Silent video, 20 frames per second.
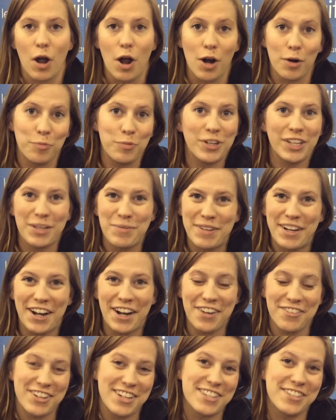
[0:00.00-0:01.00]
Our
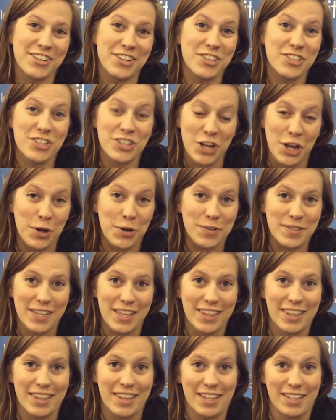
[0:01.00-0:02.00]
preliminary research shows
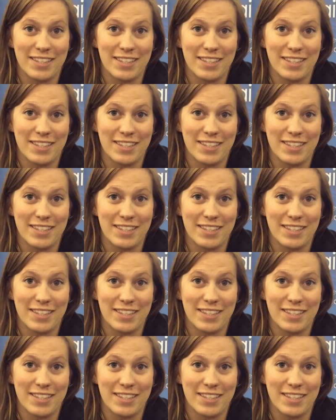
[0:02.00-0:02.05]
that